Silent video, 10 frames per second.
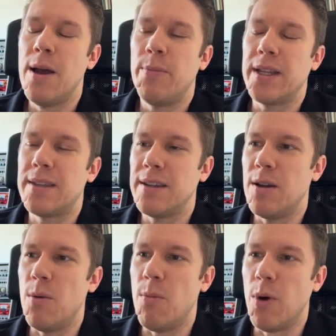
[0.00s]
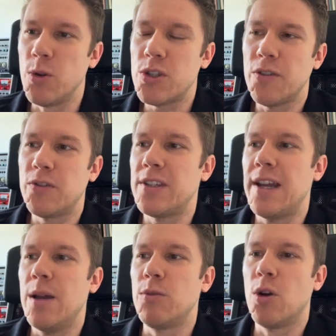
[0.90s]
but most of the
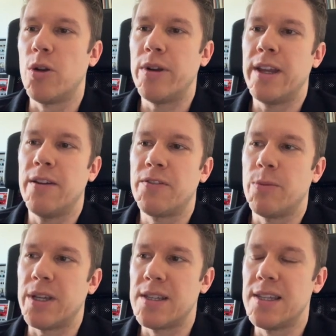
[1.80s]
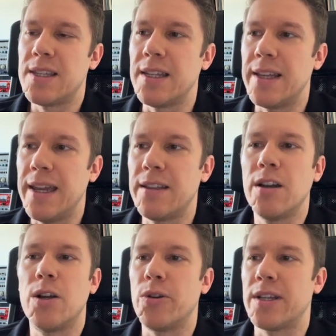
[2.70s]
time you already have some existing
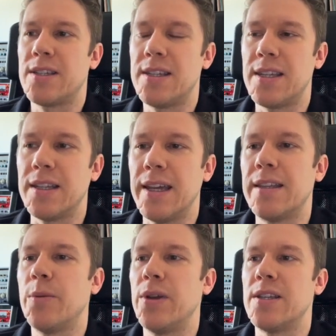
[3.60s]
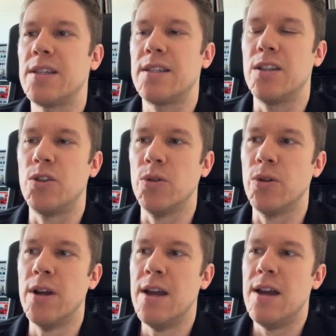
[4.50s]
data or existing databases that you